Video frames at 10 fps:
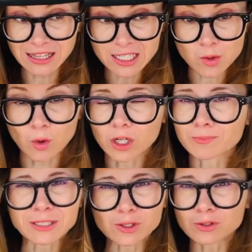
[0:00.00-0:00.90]
this world,
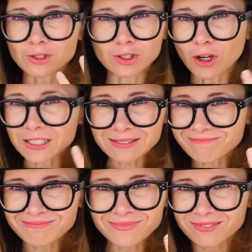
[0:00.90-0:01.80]
but you're not
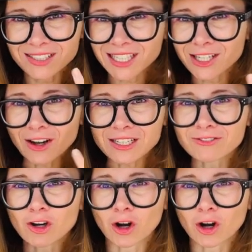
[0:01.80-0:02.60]
even